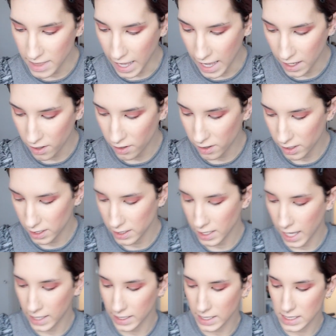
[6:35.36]
that on,
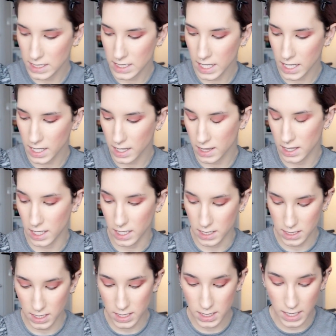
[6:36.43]
I like to take this.
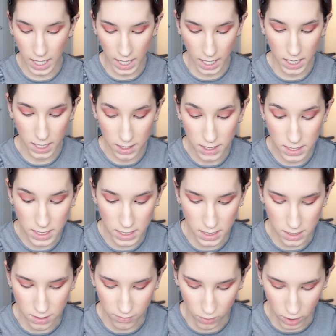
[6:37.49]
This is a
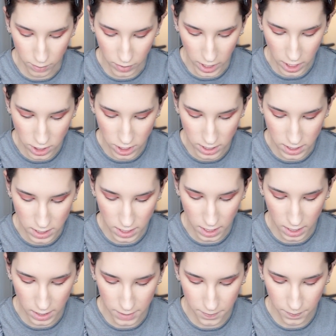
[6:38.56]
Sephora brush. It's
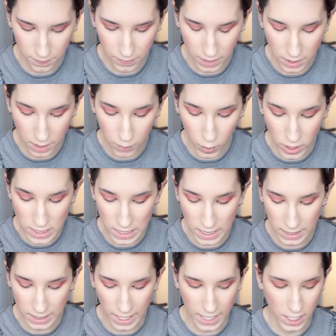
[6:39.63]
the Pointed
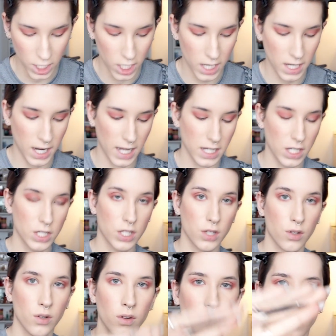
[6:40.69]
Liner
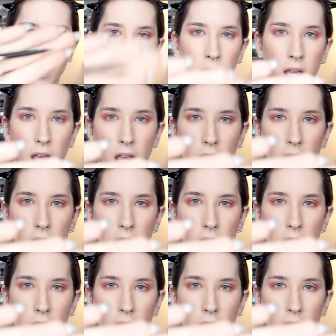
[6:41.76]
92 from